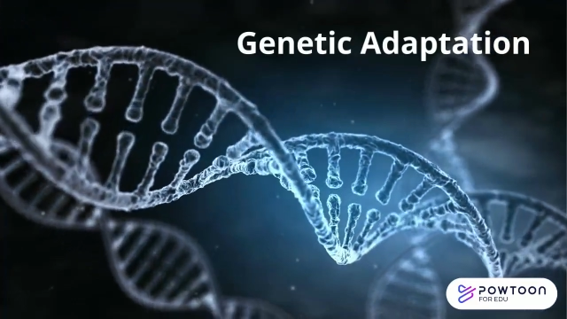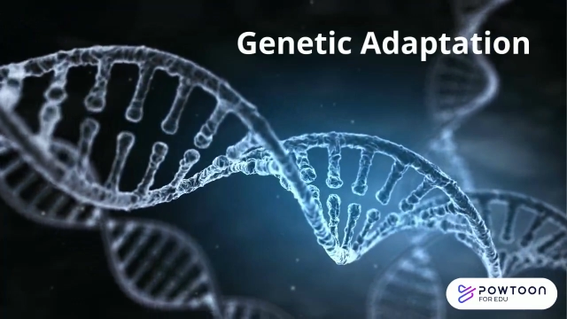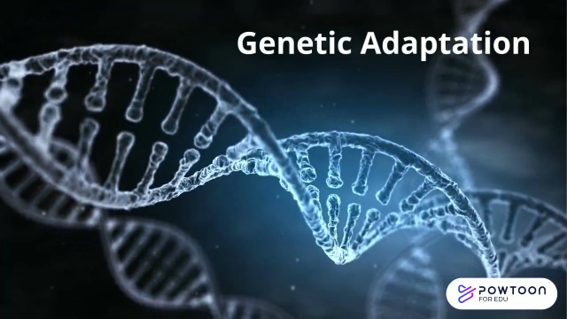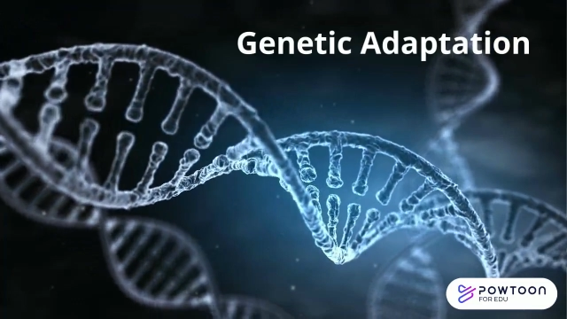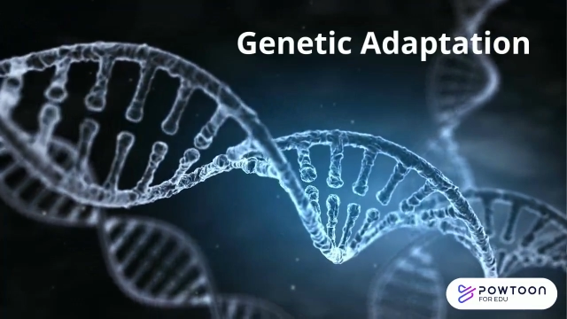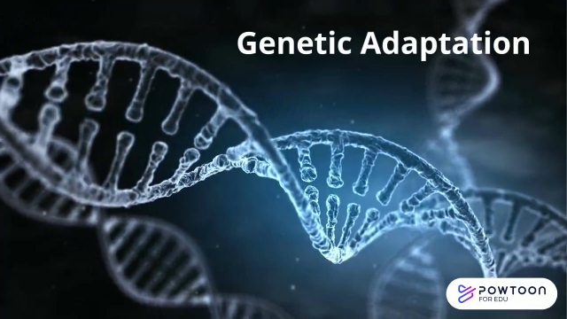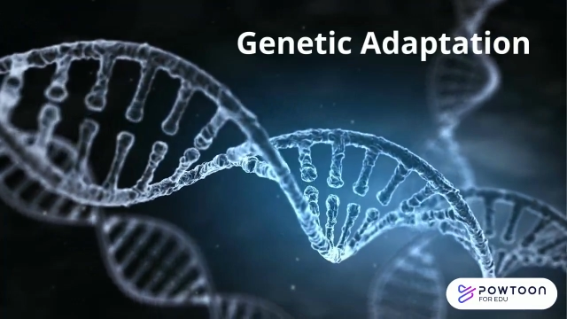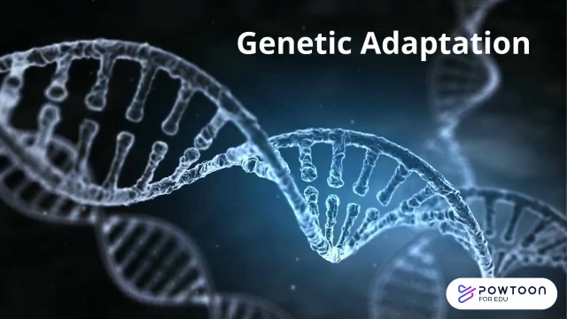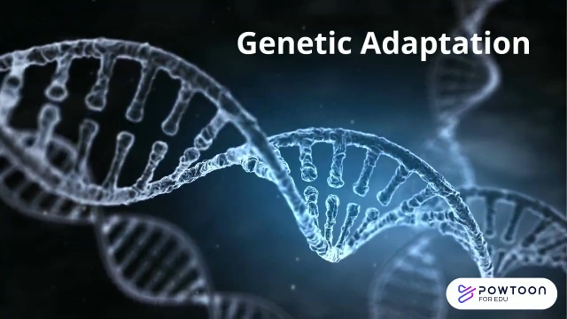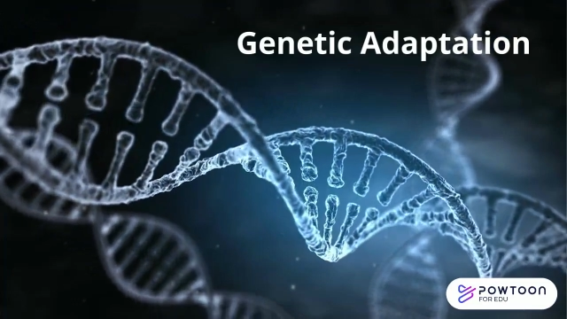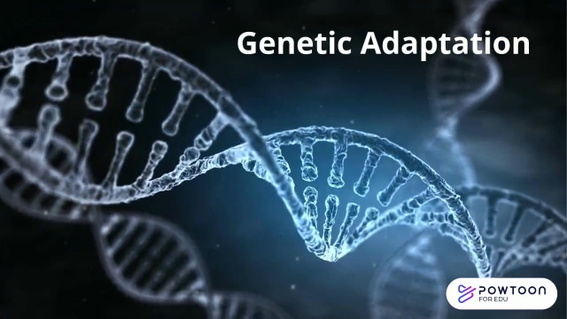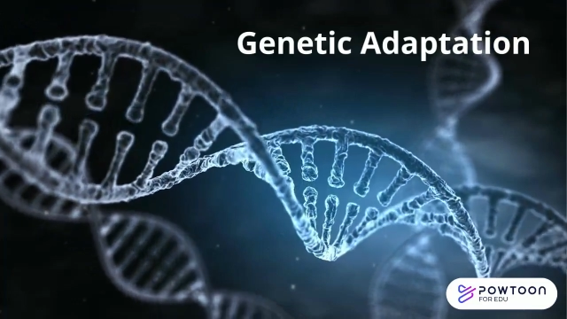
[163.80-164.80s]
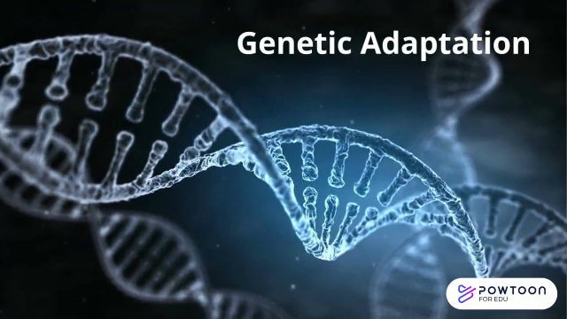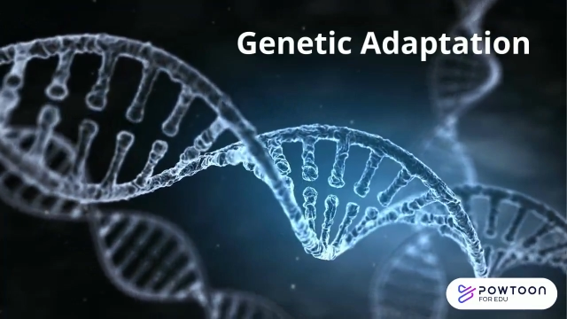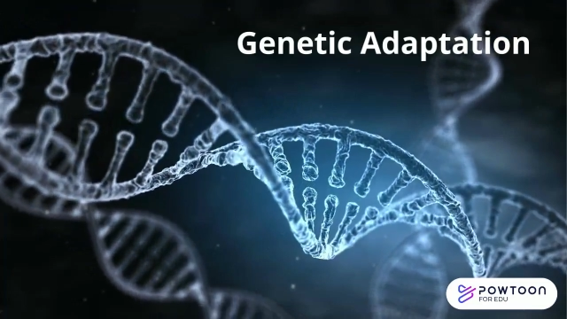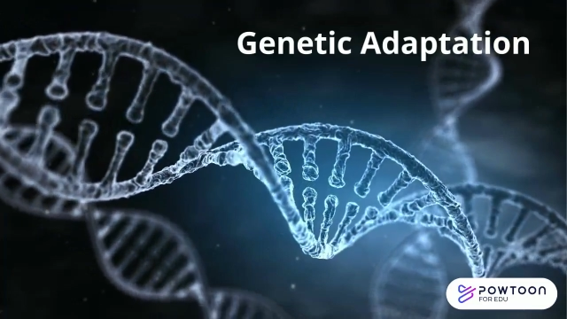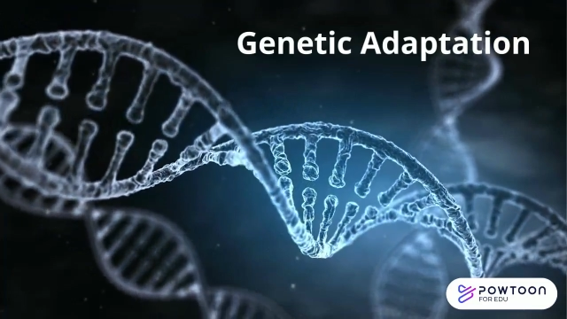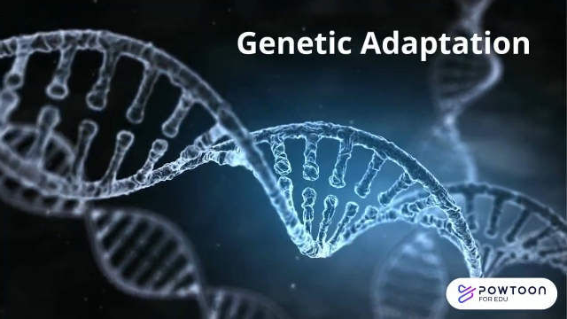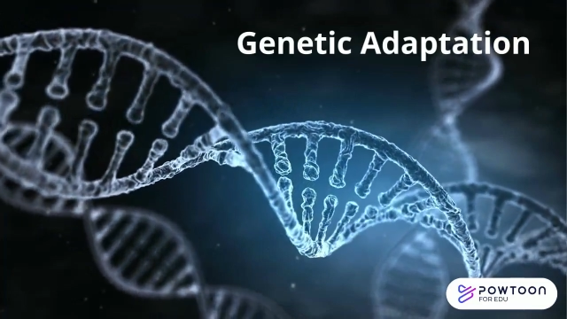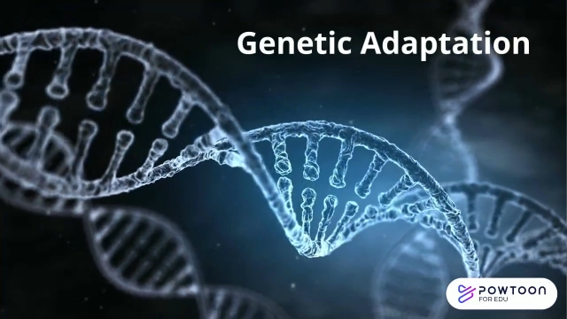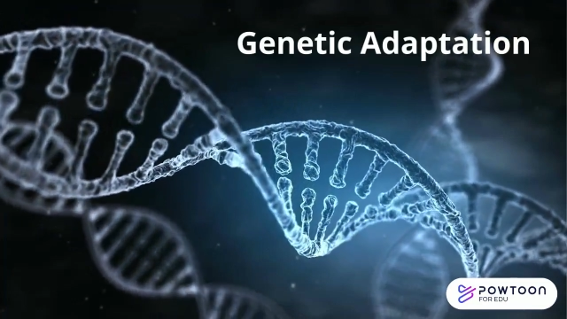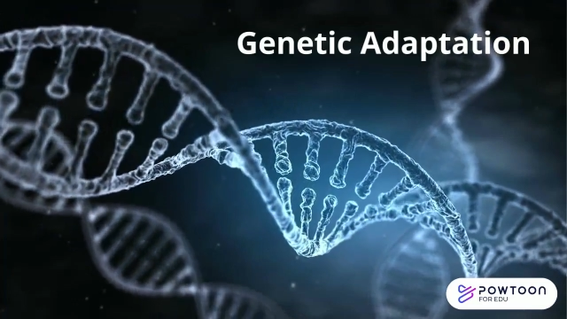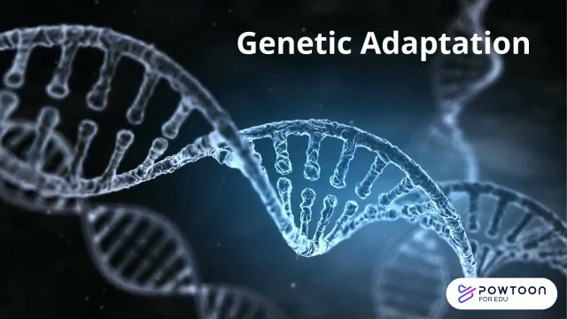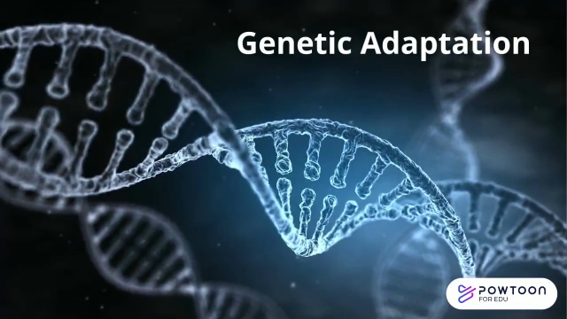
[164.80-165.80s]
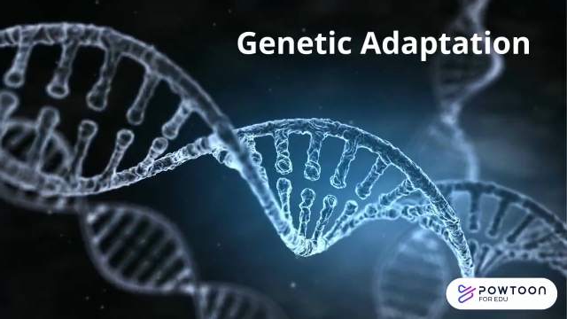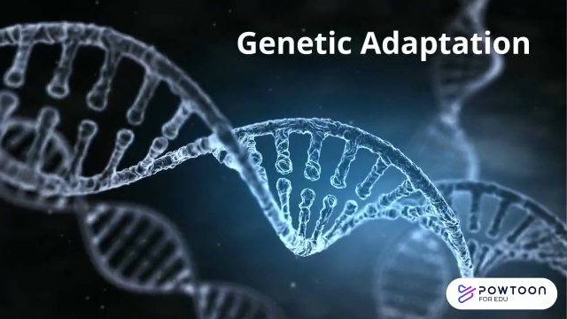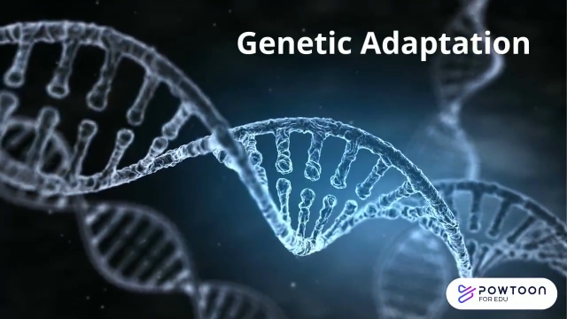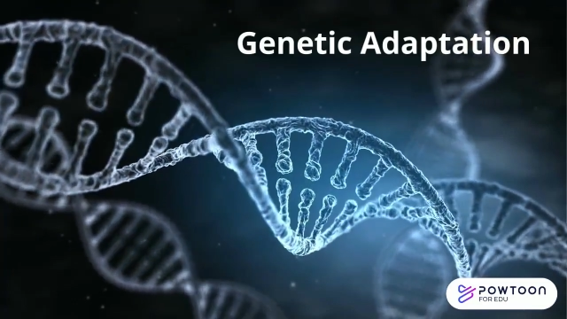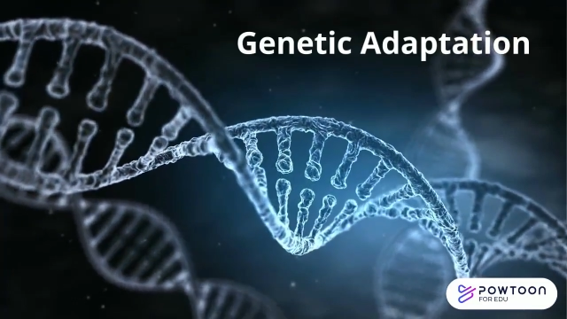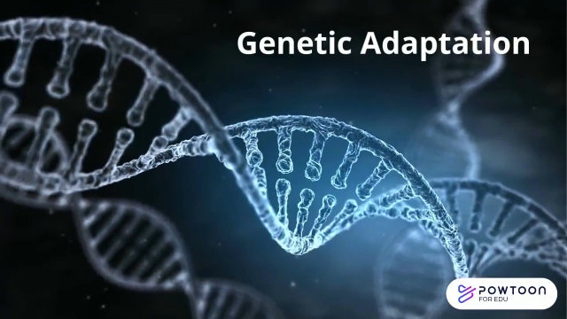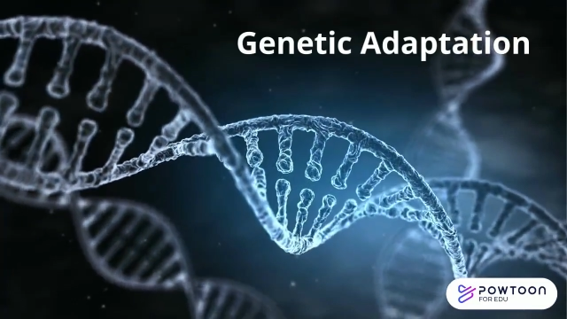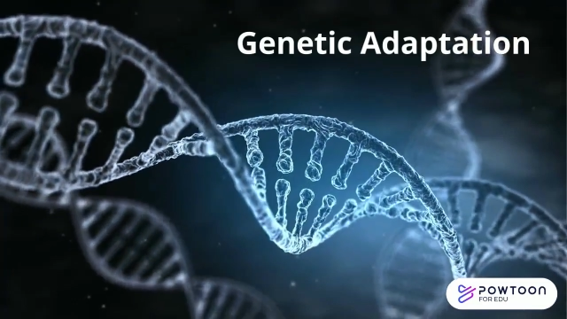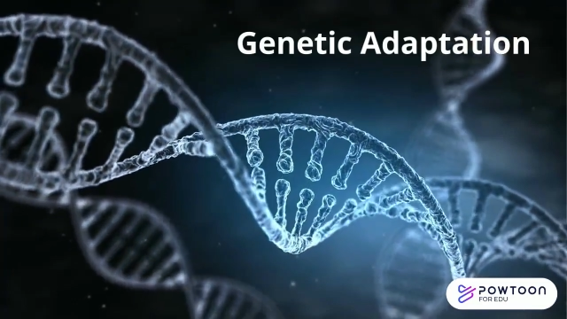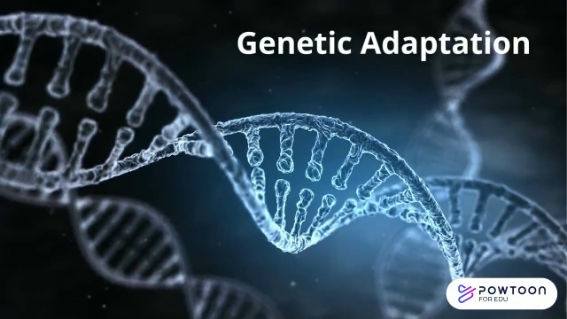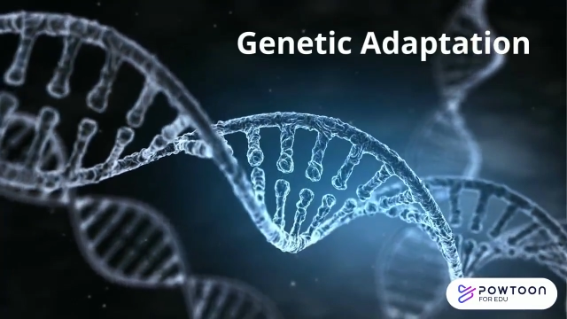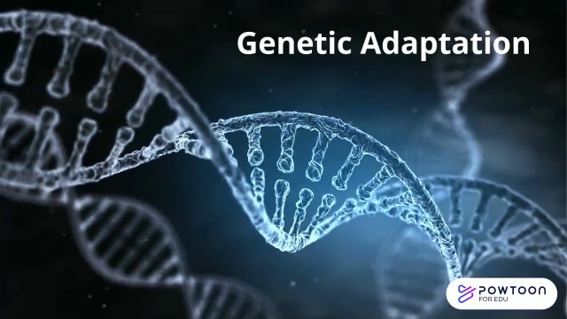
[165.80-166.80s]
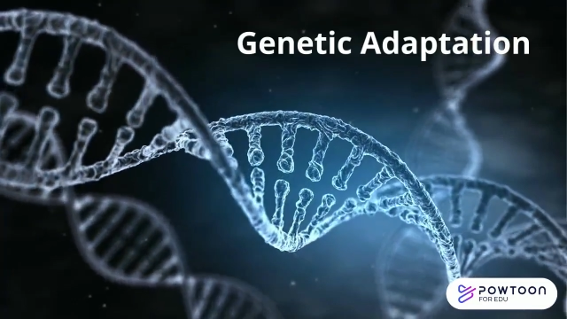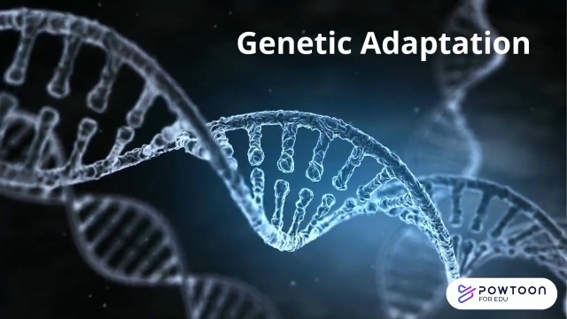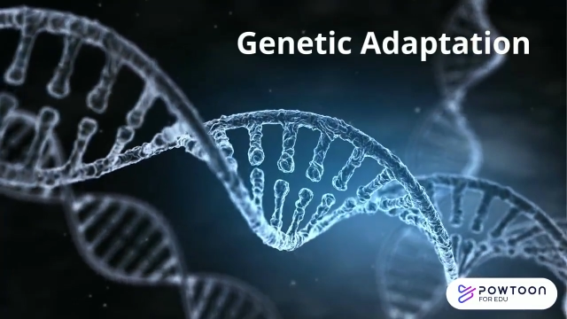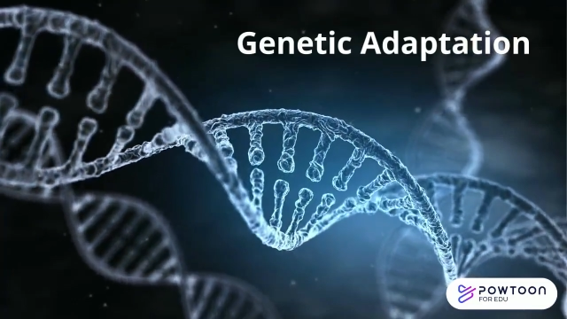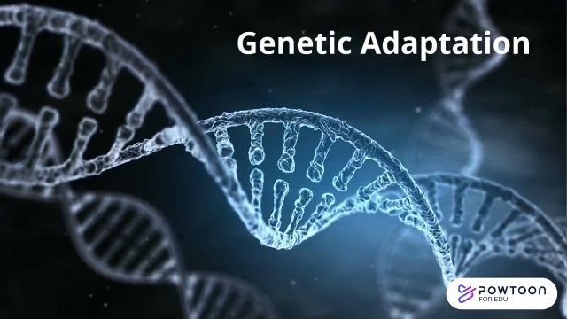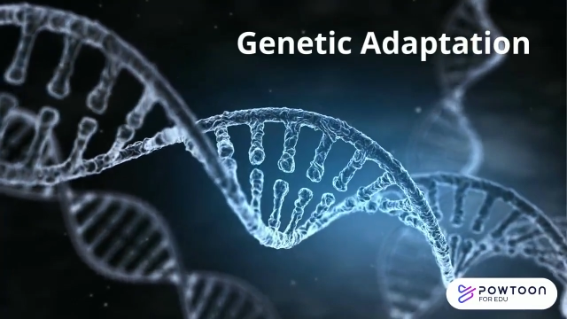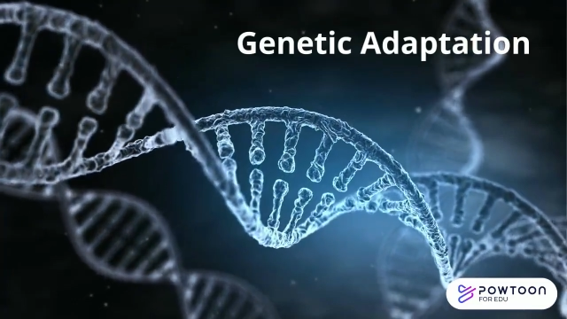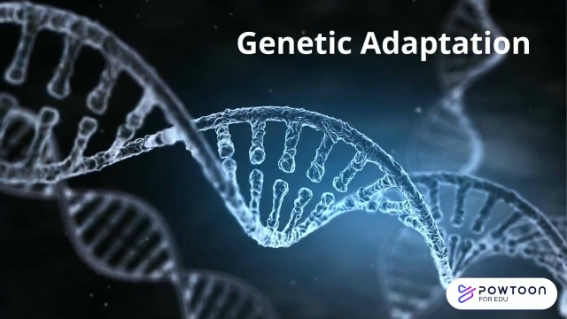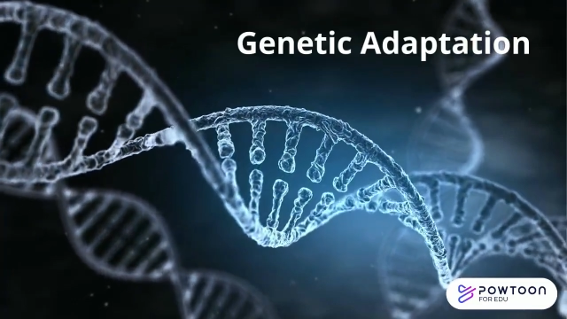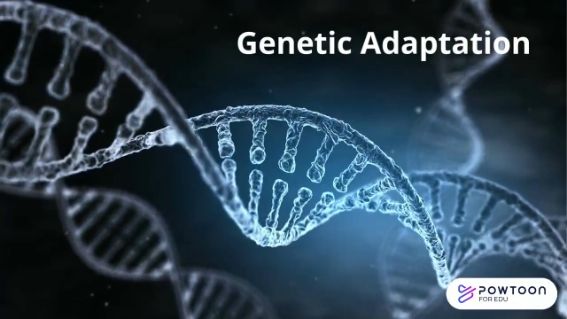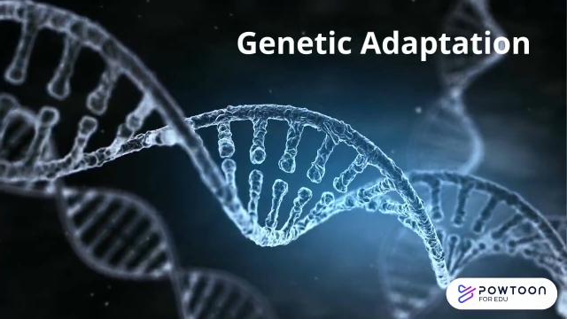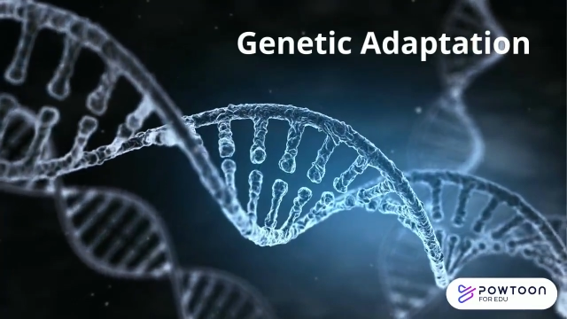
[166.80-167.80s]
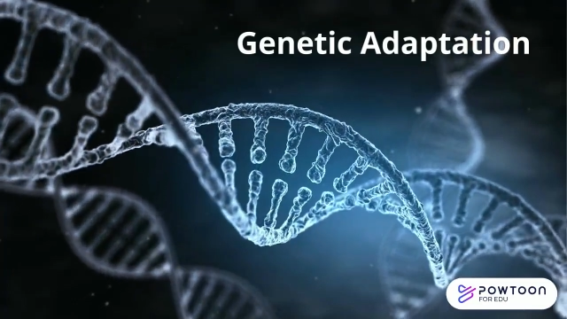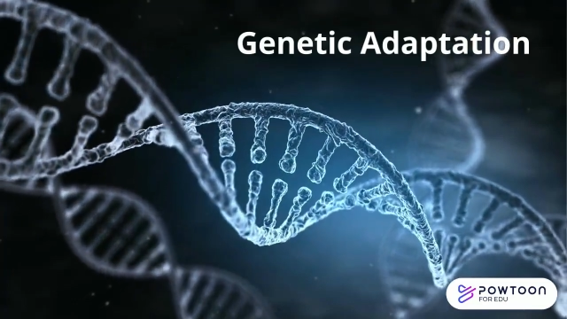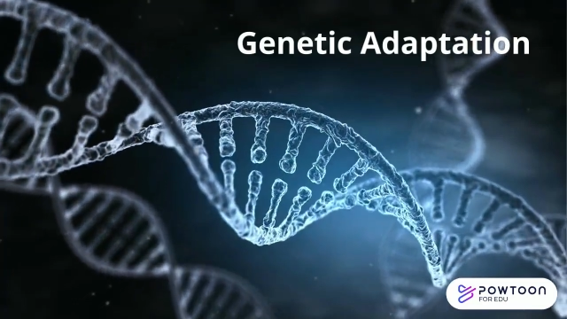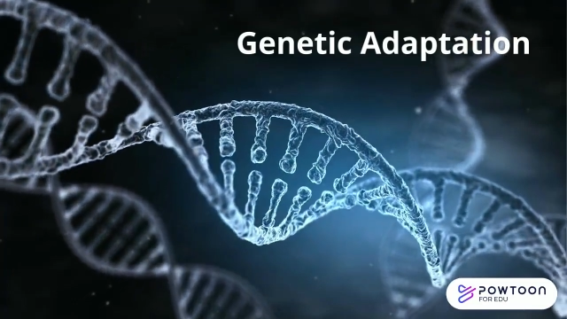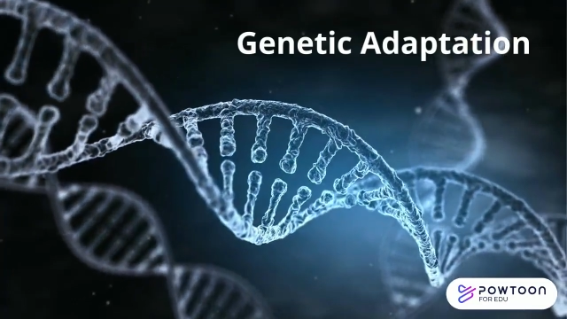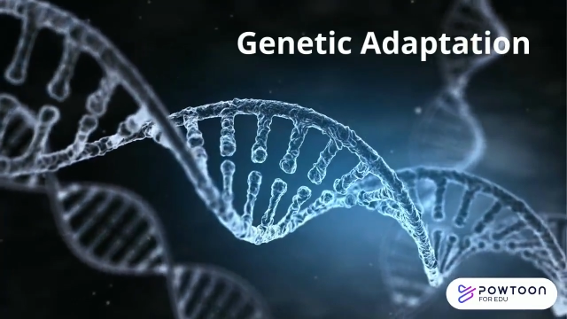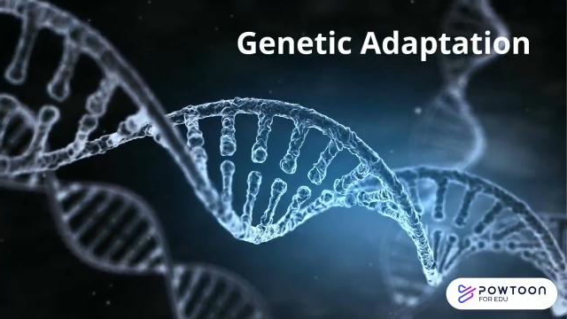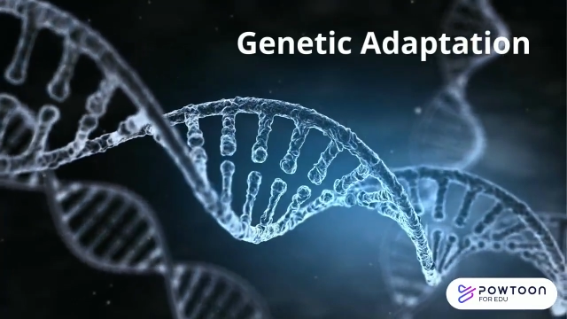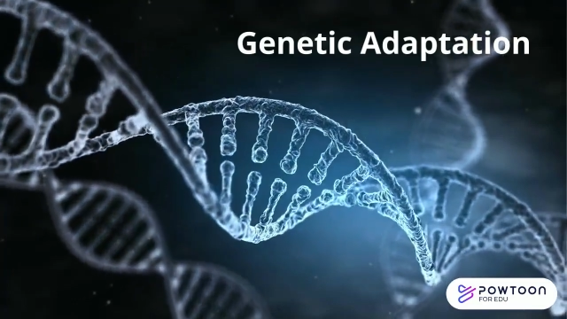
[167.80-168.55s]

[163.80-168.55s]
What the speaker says: [unreadable: no face in view]